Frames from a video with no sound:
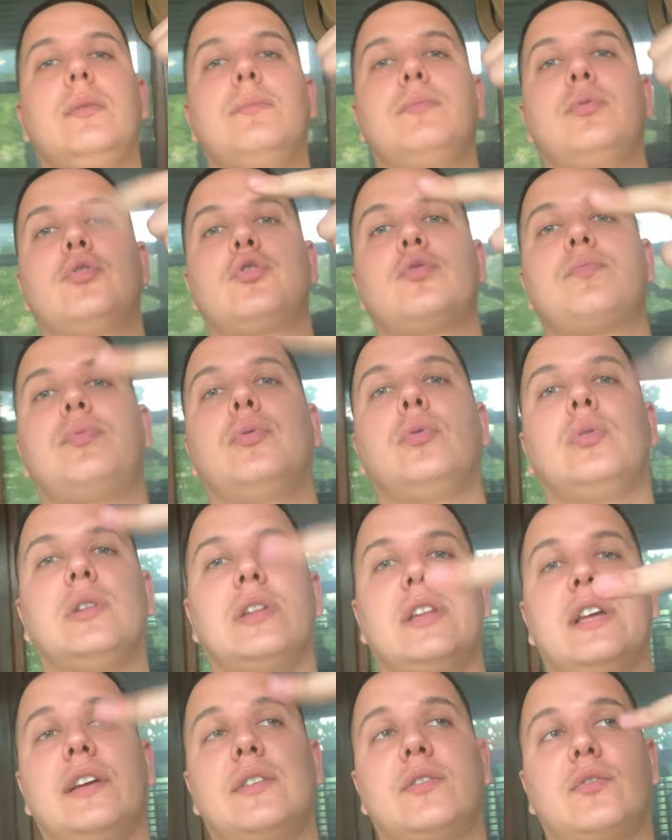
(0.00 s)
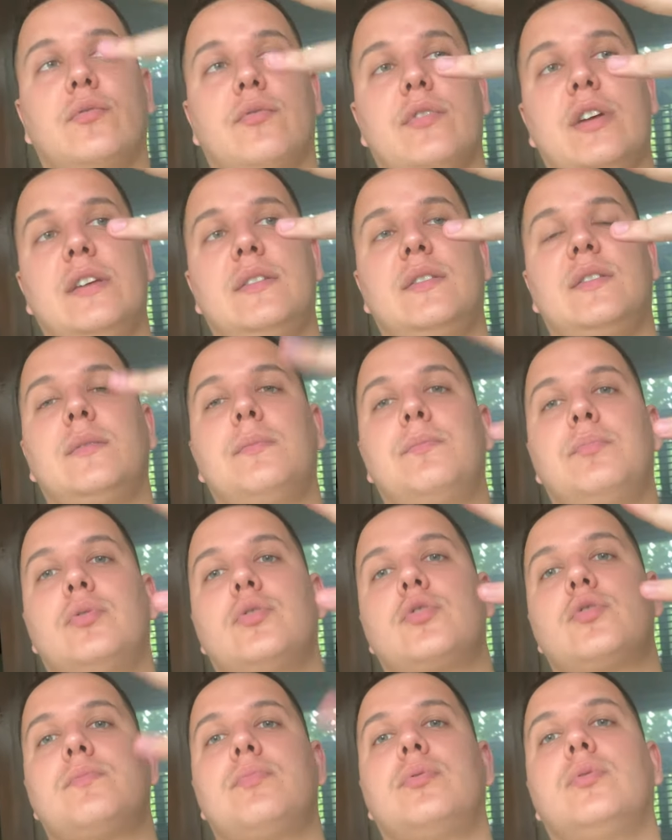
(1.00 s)
push, pull, legs, rest,
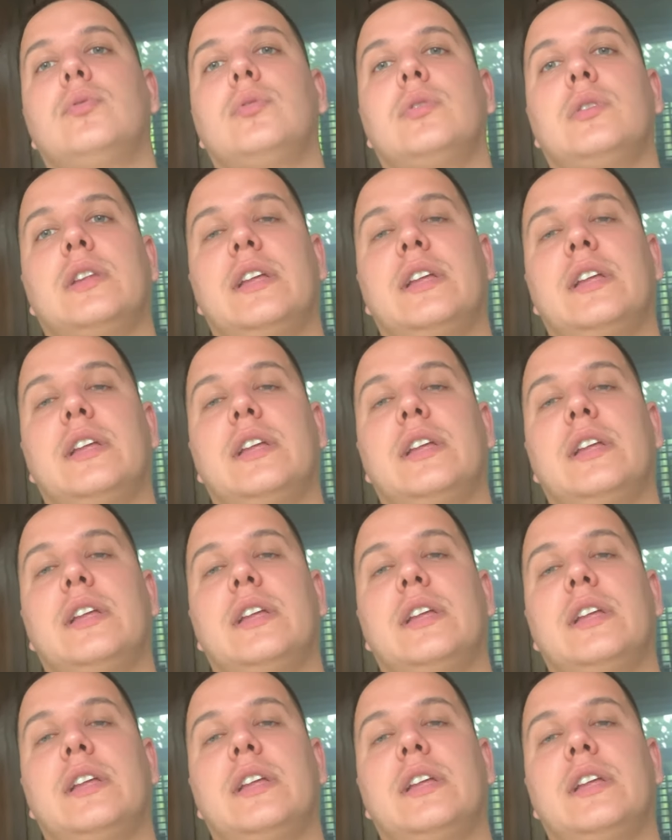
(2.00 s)
push, pull,